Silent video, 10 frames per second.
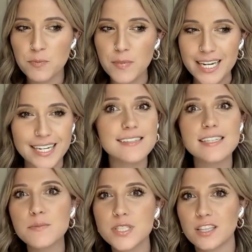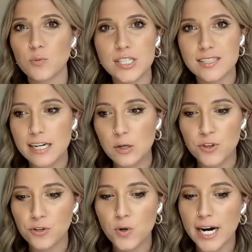with me, and it seems like they resonated
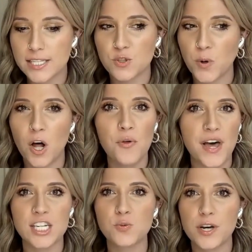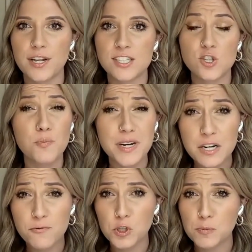with you guys as well. And that's why that's so
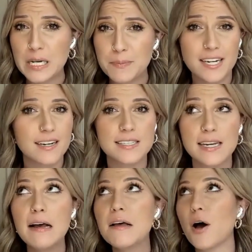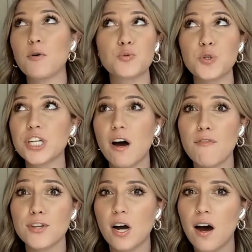meaningful to me, because that was really
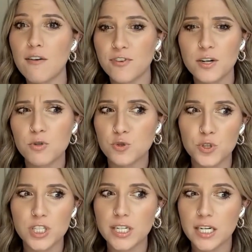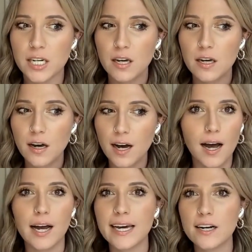off the cuff. And it was really,
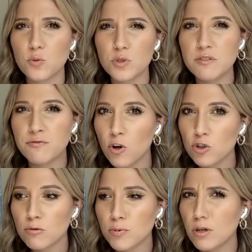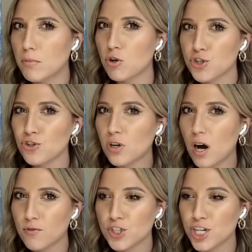again, a really vulnerable, emotional
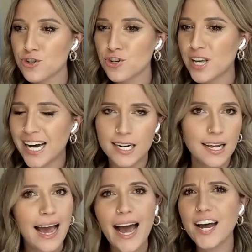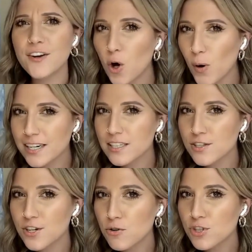conversation that had no
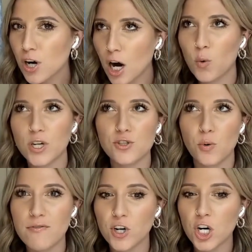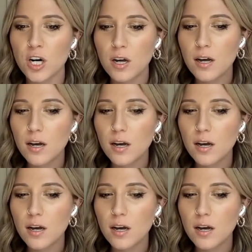X's and O's talk whatsoever.